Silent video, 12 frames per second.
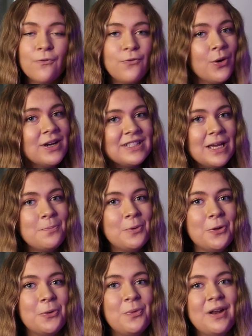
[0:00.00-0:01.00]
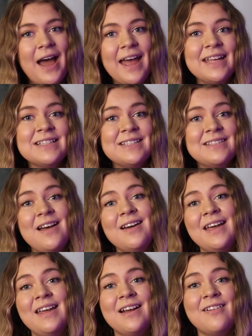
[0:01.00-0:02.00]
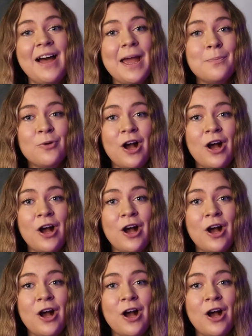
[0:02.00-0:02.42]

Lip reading: For example, when I get stuck in a client